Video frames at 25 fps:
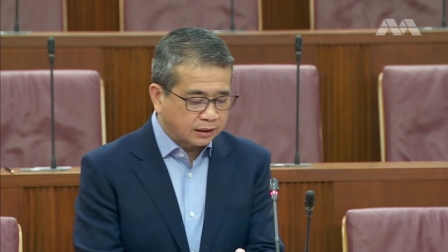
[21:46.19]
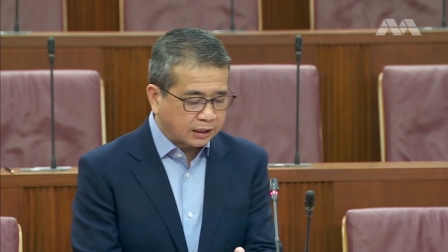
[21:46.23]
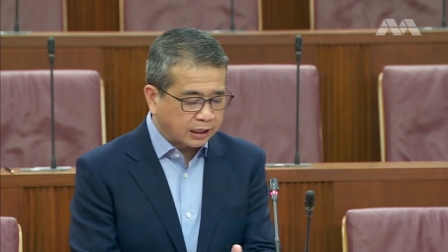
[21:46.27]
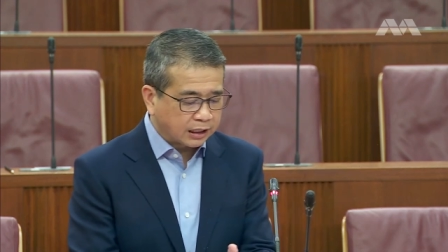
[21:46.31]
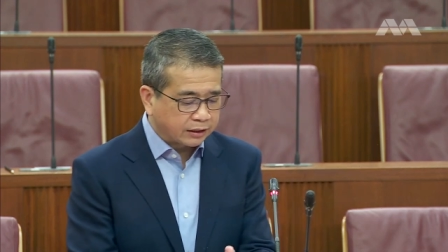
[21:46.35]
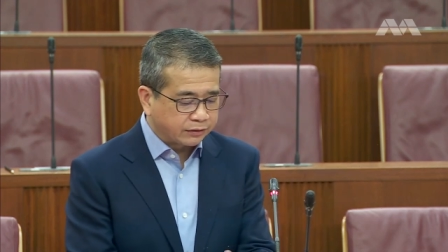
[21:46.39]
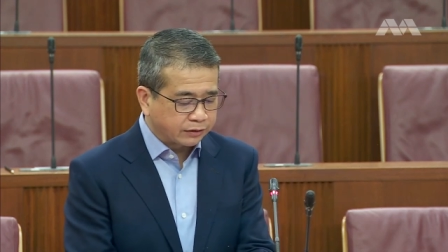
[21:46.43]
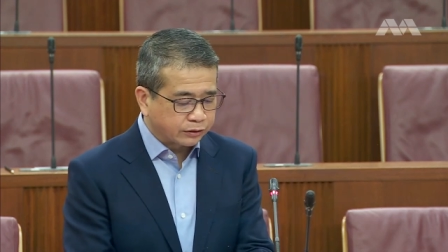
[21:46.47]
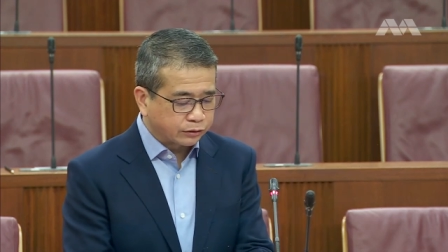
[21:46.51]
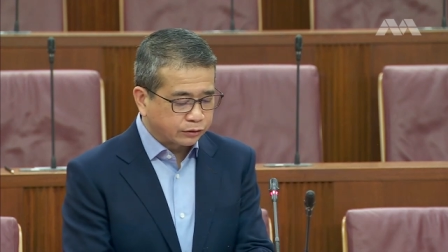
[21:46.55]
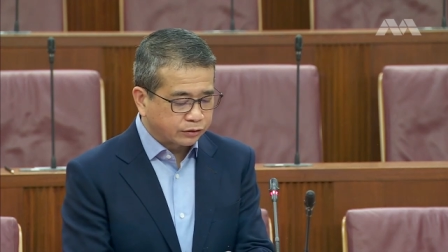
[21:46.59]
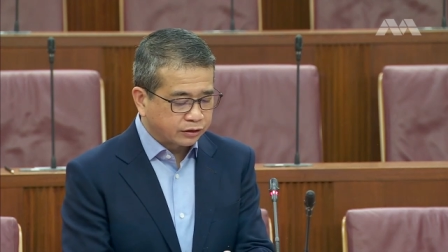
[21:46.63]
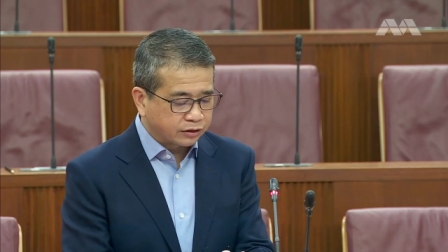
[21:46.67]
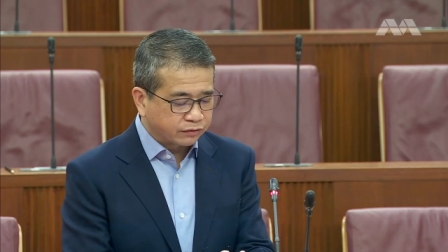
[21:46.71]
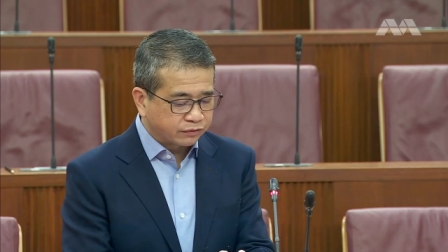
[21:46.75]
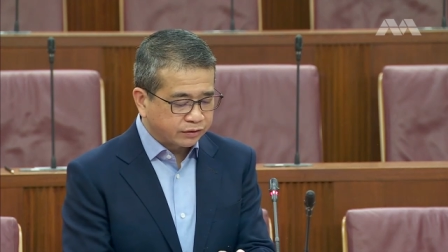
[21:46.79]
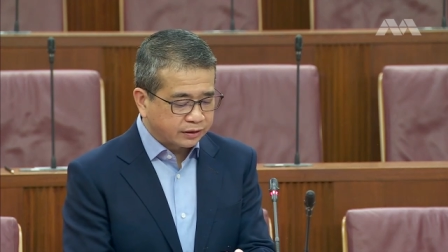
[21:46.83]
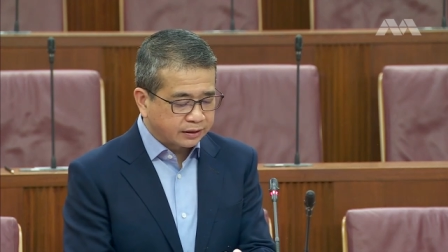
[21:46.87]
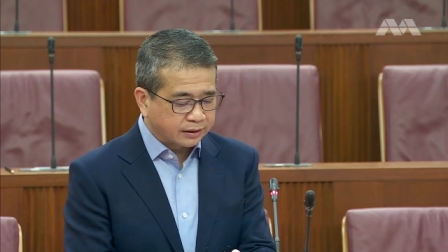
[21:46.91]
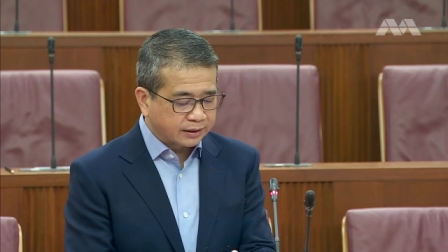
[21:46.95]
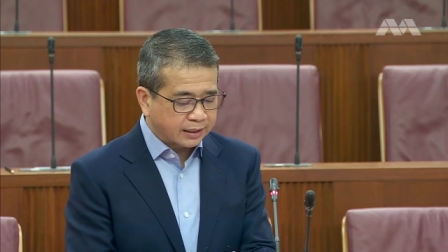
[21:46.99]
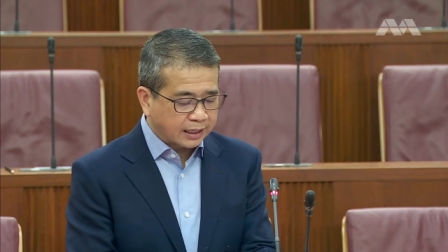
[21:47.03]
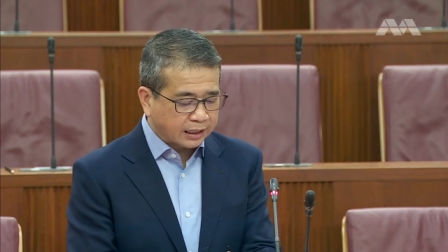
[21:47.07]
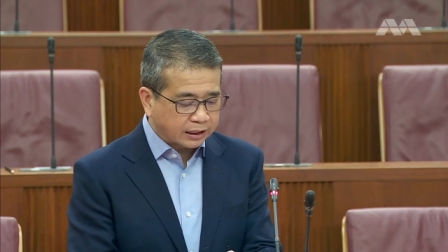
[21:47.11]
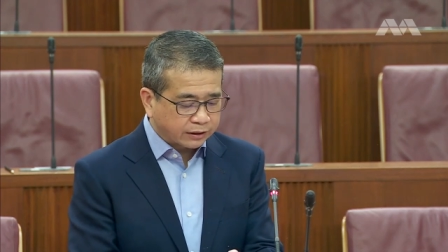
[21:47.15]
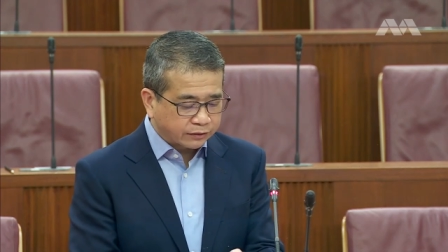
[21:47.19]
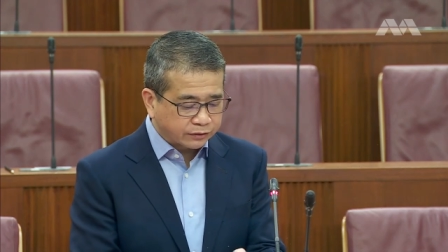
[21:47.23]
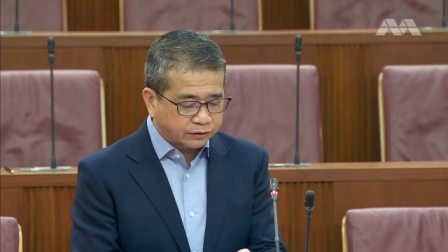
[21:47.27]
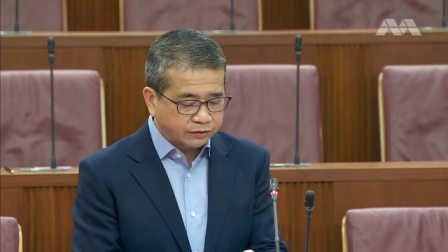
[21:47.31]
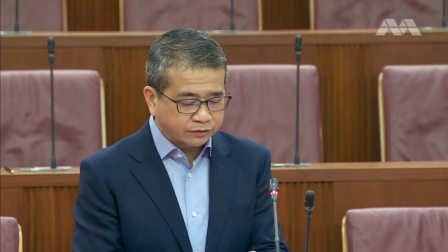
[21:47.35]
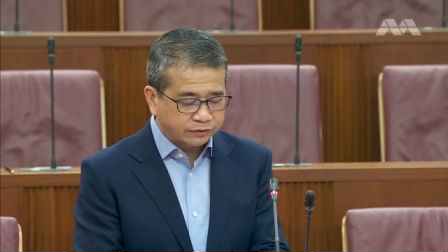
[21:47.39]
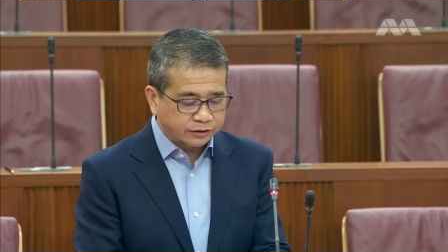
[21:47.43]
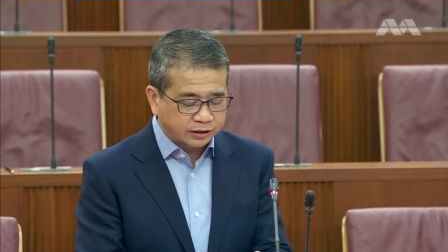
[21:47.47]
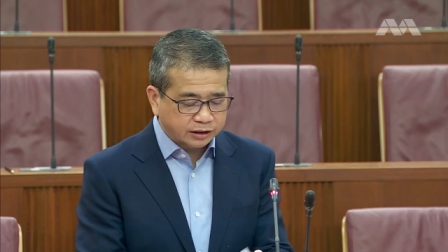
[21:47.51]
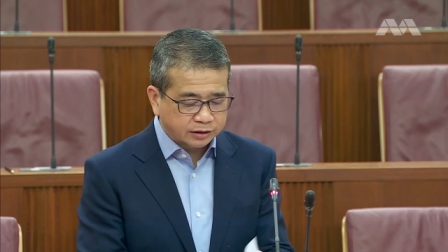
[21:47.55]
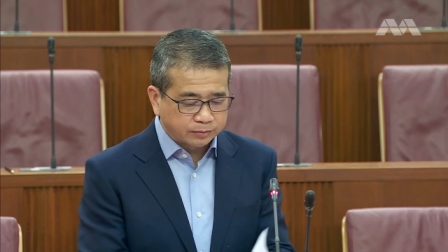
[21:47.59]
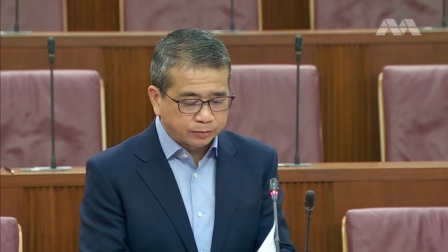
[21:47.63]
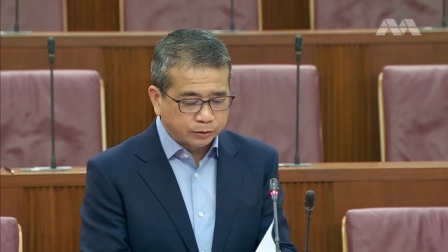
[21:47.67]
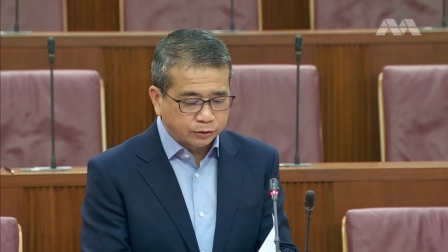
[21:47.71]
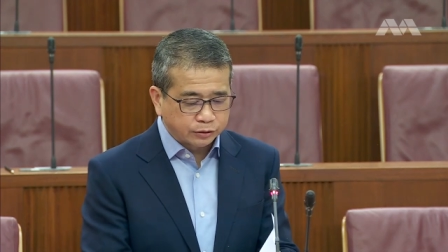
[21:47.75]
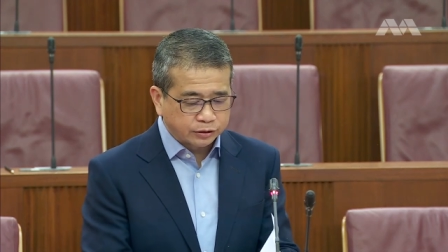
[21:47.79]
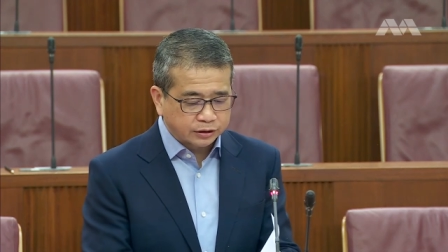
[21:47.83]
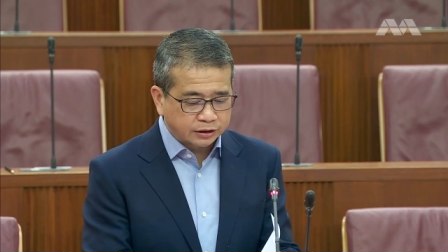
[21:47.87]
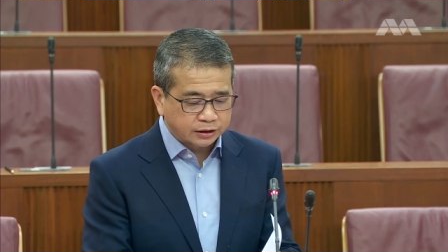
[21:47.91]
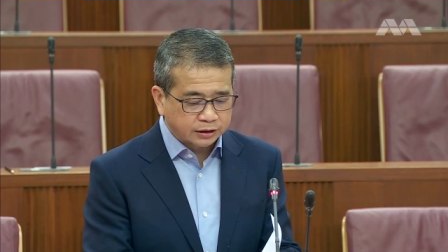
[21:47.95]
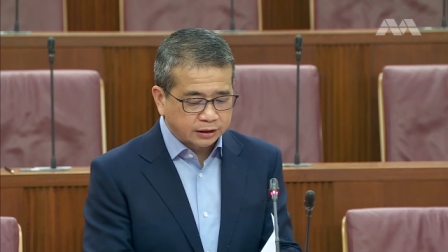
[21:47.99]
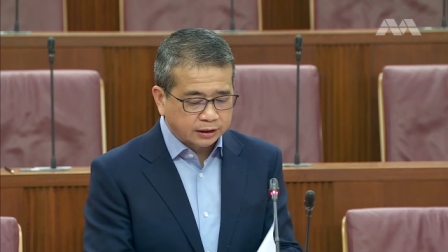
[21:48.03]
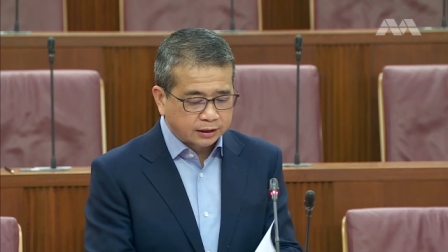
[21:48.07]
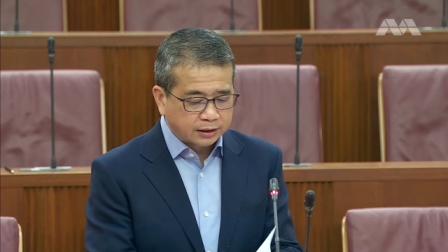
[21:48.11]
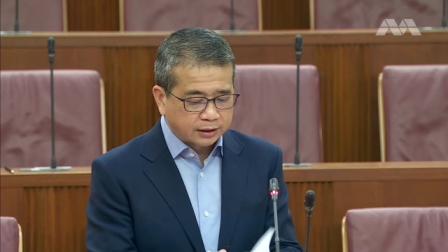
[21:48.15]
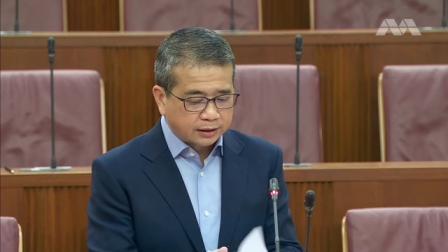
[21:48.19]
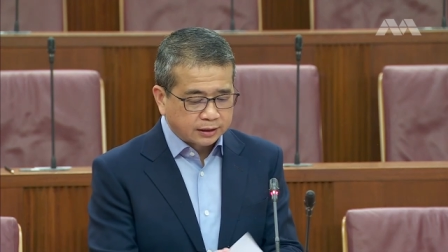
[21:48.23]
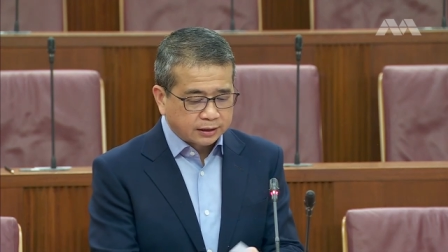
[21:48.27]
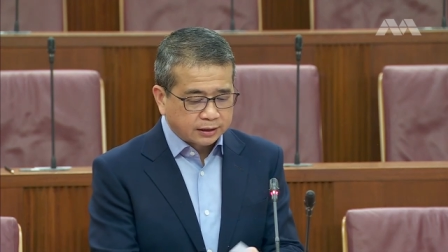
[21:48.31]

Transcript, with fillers: catering to different categories of disputes.